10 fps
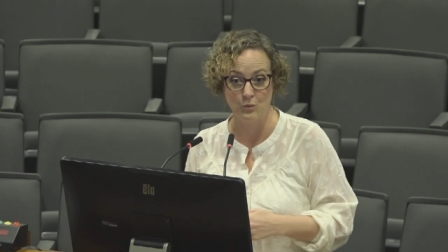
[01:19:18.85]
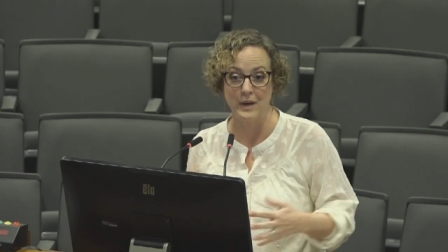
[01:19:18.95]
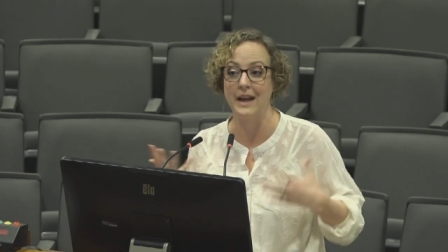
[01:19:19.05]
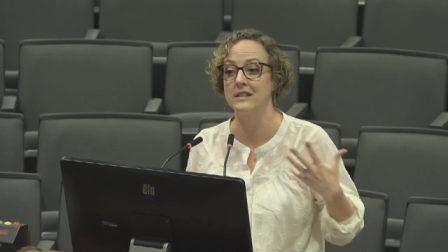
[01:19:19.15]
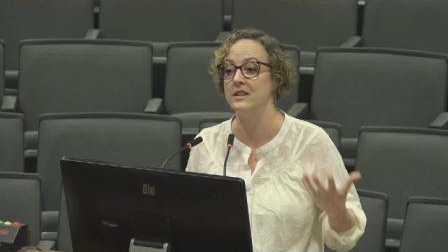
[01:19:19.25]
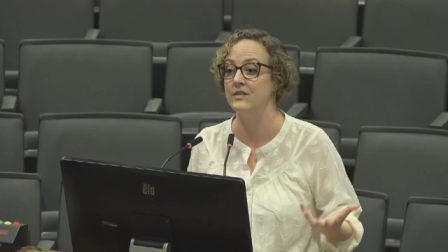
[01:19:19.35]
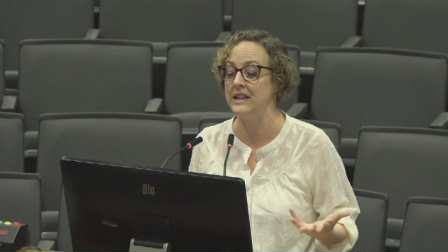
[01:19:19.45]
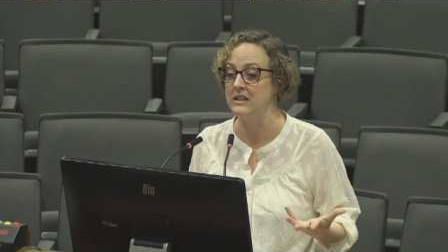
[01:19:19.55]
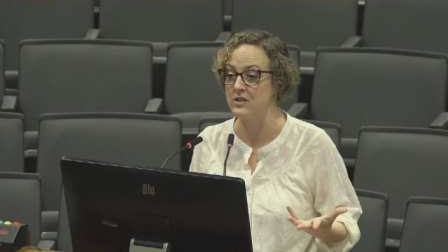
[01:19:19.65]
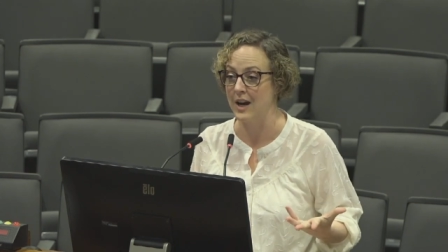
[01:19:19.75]
what
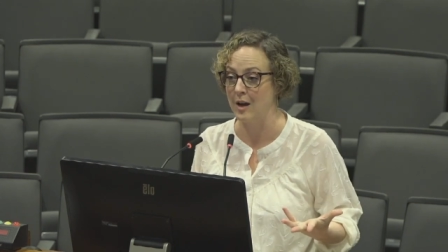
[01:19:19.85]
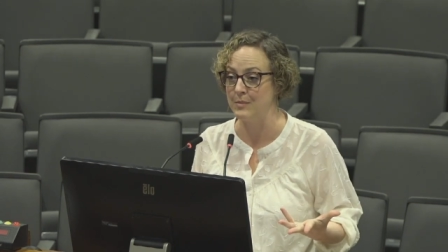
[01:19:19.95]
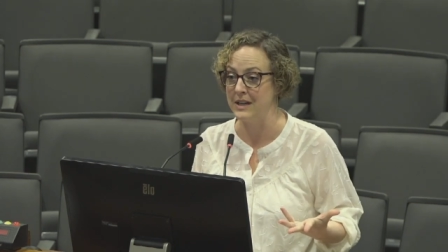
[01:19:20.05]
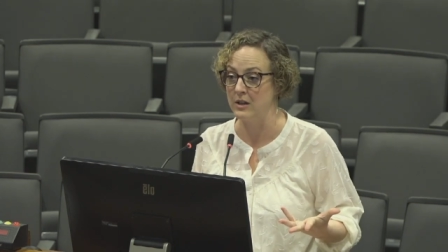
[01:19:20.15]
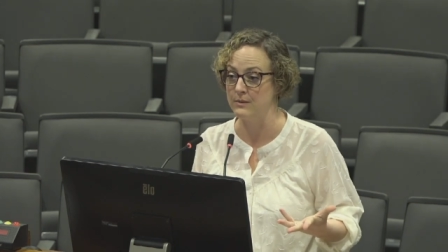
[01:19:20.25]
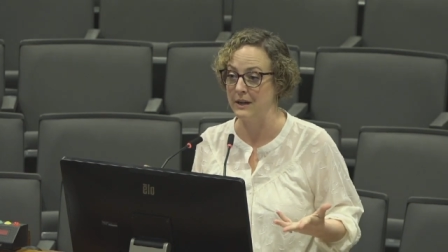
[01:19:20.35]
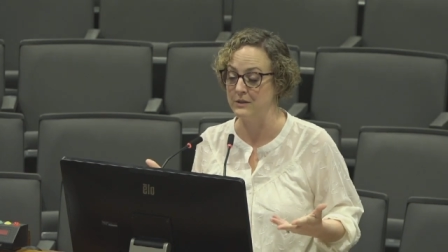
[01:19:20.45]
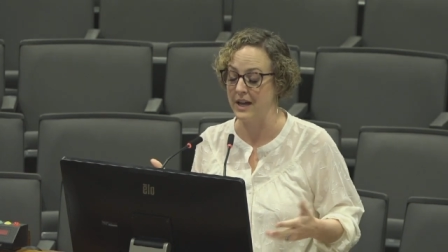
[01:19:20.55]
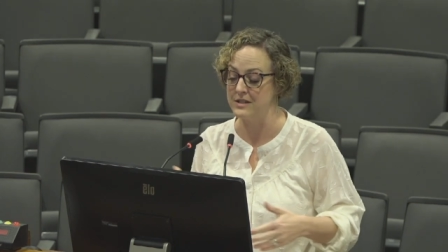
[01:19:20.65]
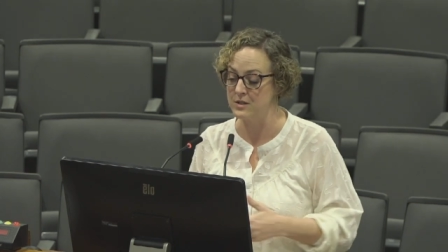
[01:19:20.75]
activities are happening around that.